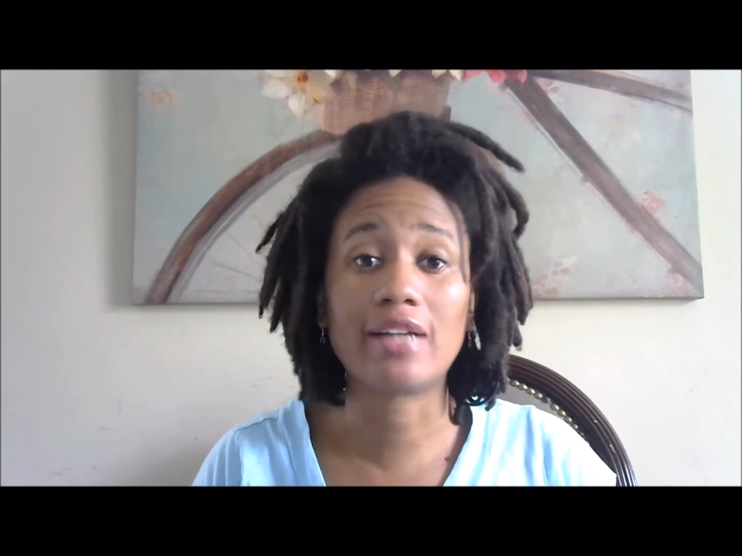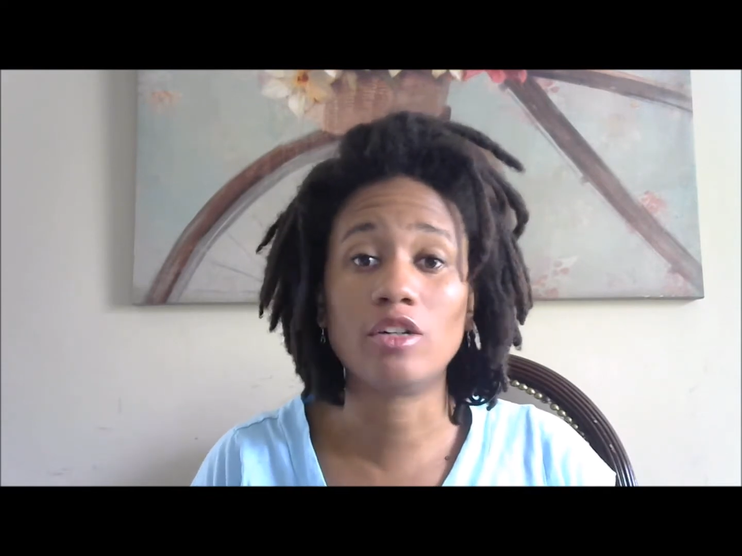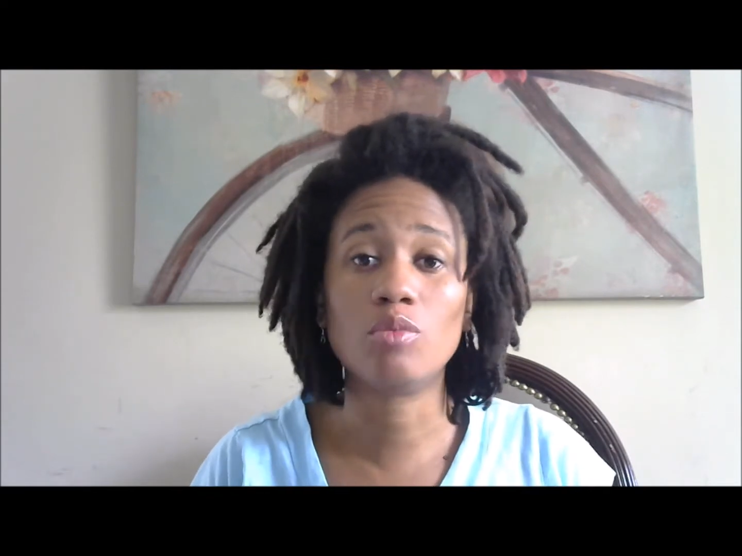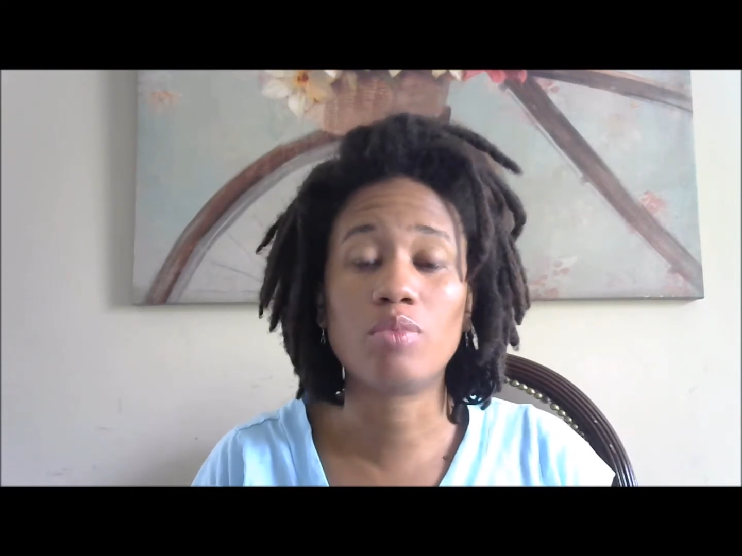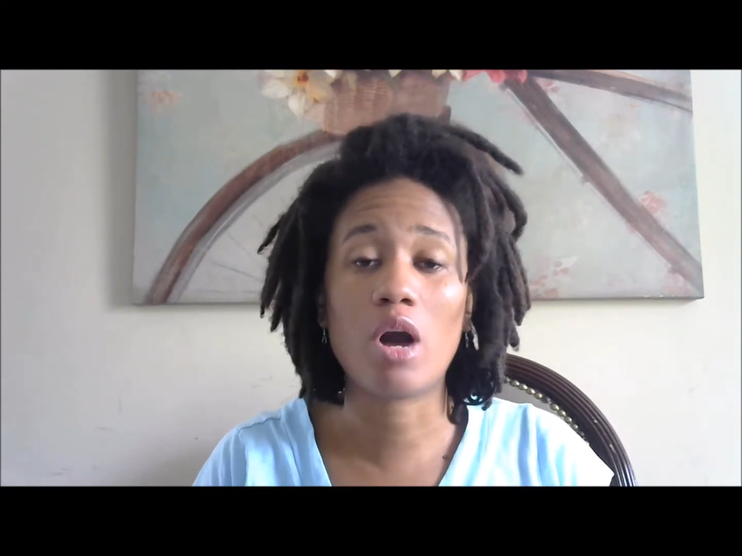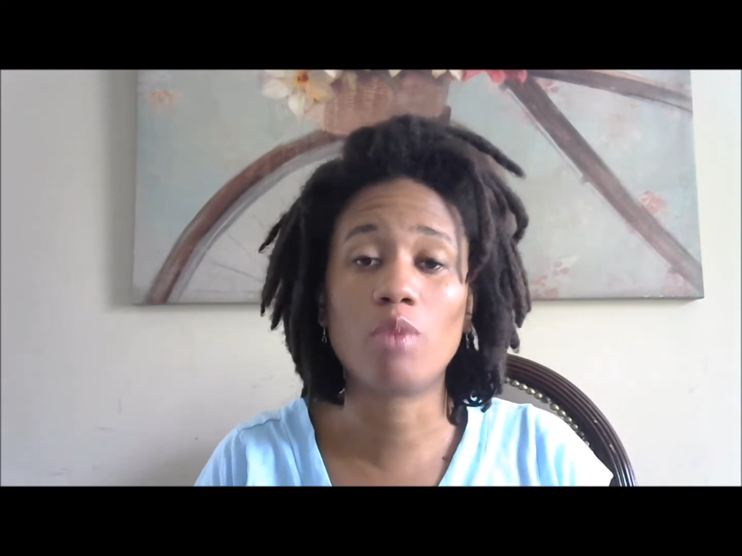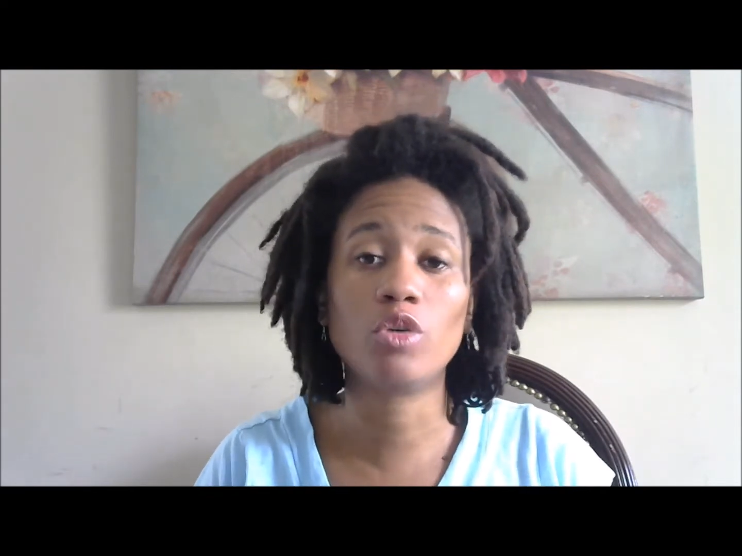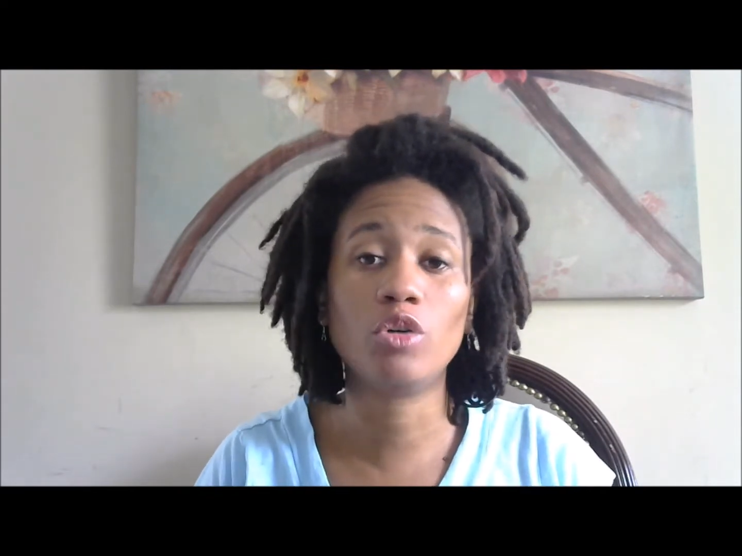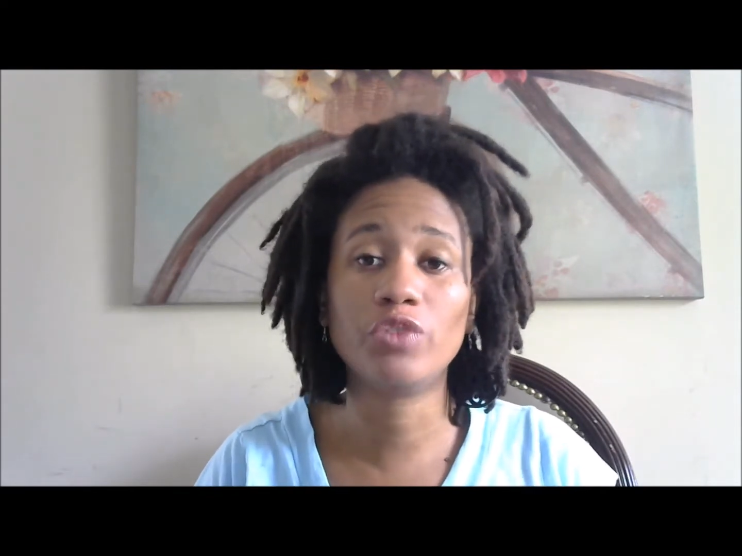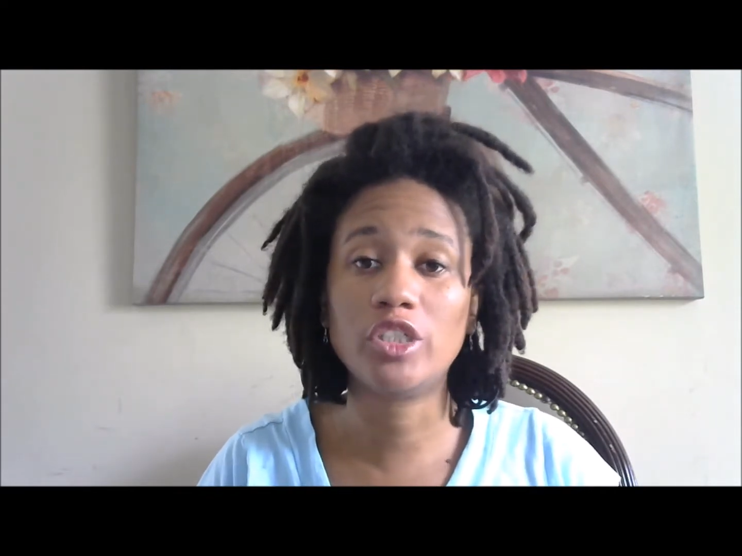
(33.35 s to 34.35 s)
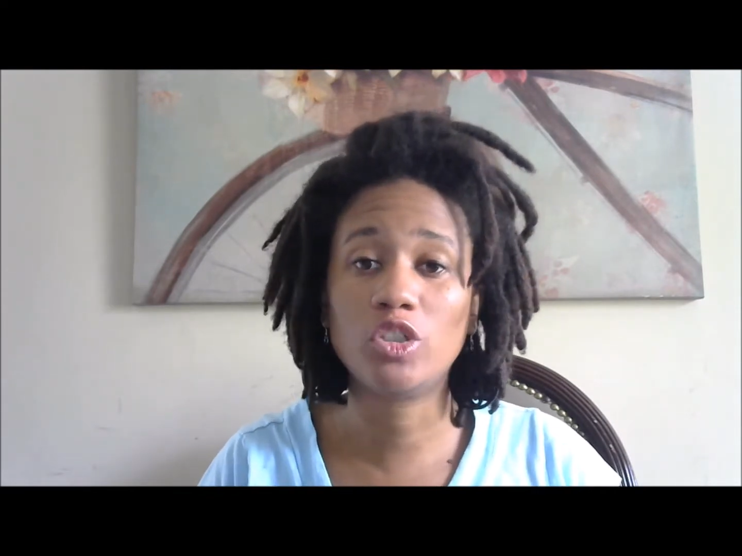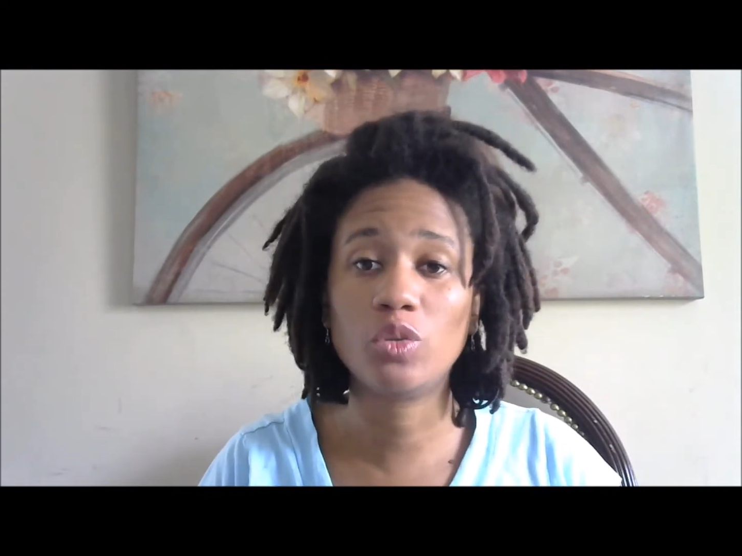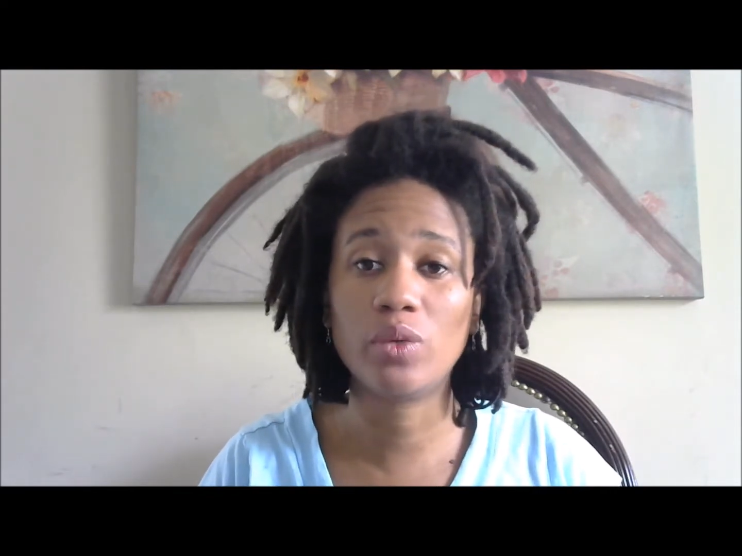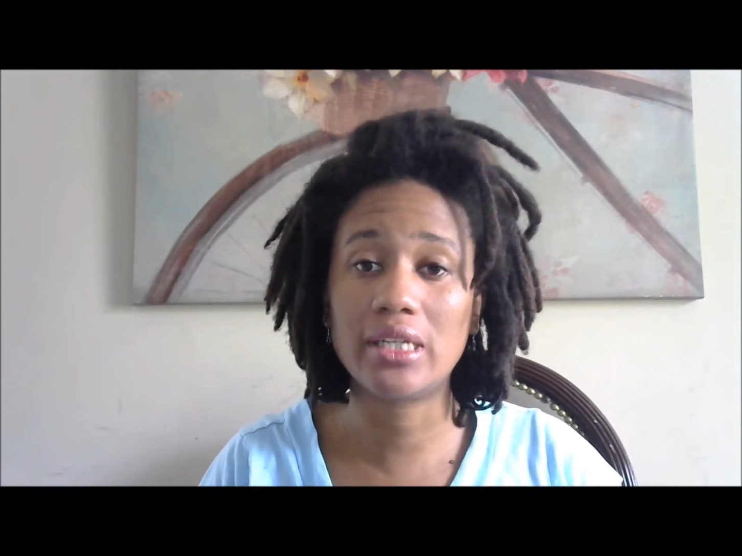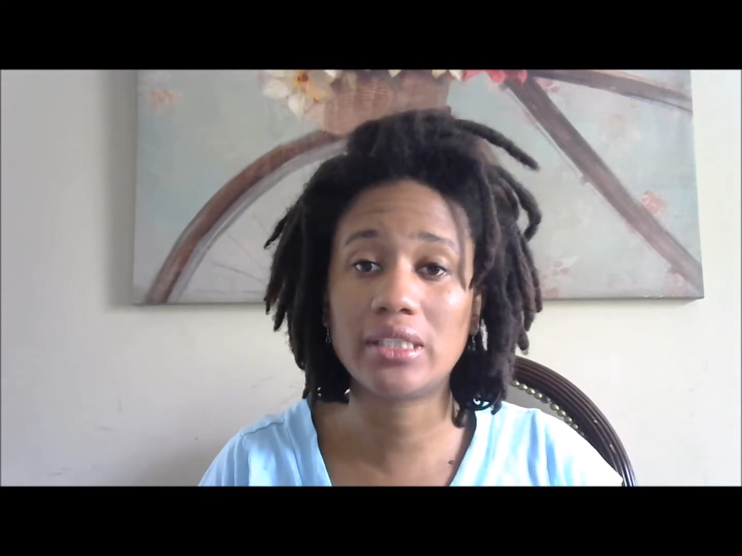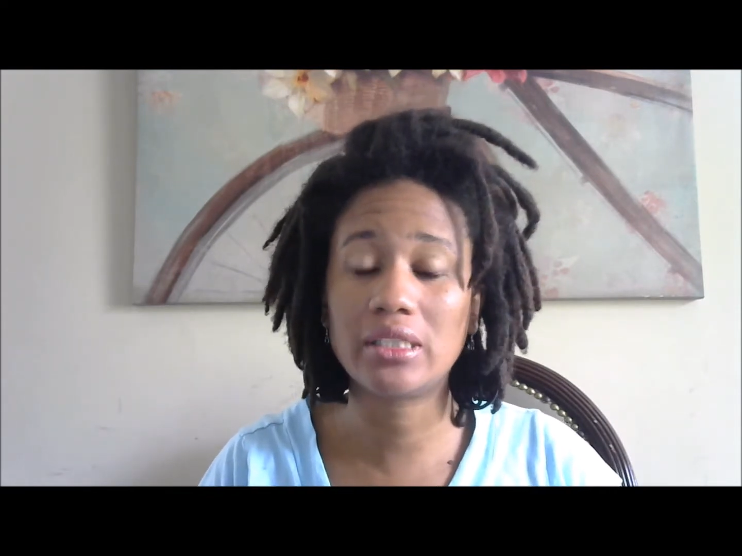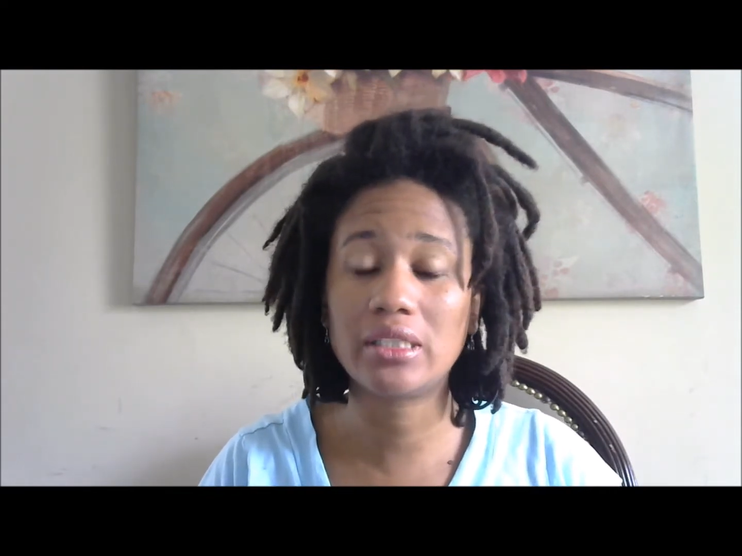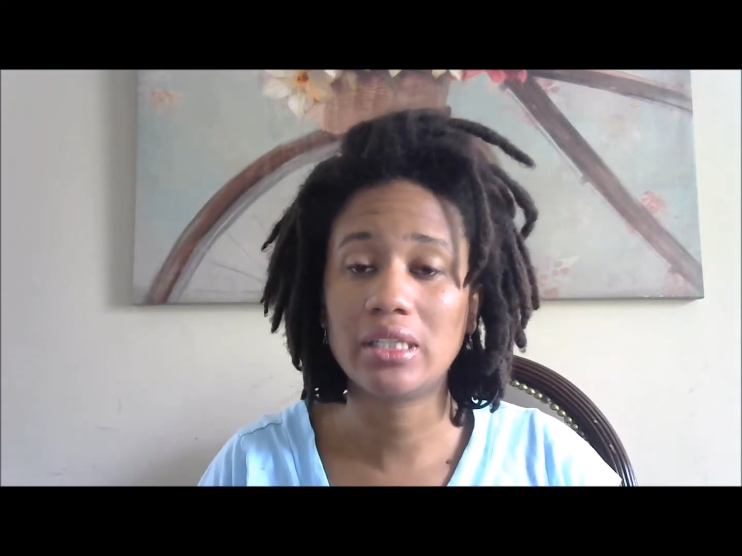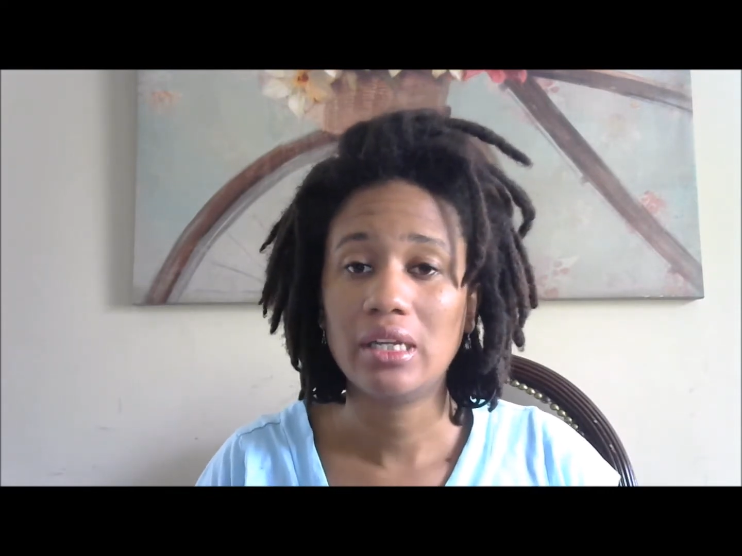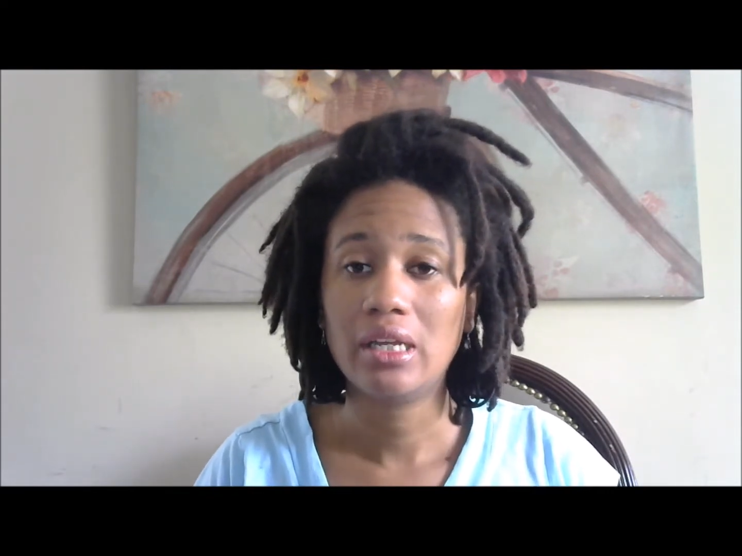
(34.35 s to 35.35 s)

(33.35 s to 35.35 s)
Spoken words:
I don't palm roll, retwist,